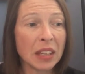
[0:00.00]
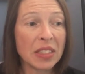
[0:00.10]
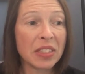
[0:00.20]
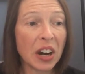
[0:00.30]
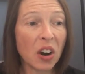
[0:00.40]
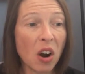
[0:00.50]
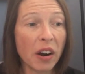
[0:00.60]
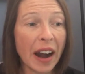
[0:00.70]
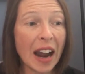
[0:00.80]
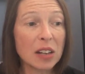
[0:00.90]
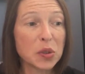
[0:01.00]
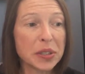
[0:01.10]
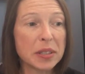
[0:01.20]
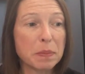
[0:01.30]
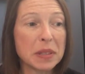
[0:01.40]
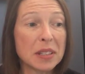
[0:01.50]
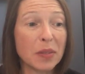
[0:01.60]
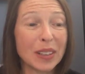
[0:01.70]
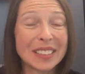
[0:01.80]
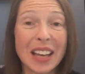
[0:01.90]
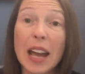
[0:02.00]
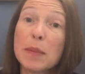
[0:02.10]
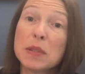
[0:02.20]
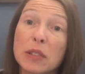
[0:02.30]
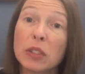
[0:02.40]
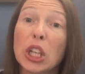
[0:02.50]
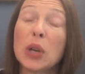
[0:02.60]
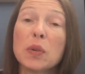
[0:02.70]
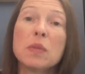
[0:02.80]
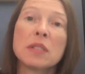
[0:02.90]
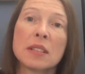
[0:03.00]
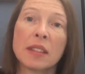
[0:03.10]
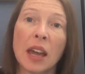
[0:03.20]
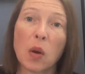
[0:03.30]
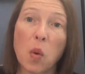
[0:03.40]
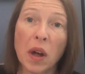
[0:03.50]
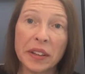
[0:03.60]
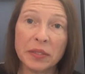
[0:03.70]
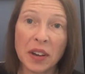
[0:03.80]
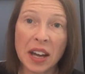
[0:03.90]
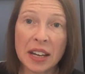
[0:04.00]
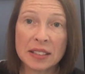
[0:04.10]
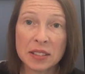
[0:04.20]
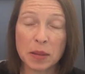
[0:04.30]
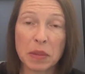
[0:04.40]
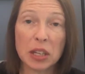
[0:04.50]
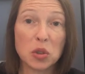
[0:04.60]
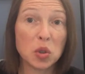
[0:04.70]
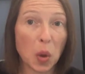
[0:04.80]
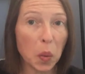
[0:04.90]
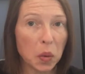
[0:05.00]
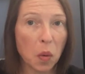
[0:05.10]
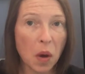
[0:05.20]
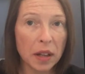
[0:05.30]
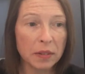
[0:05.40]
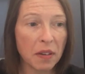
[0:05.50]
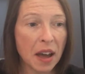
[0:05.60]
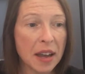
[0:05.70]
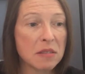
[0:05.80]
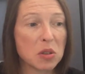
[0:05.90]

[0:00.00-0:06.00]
There are actually specific types of loans that qualify and some that don't qualify.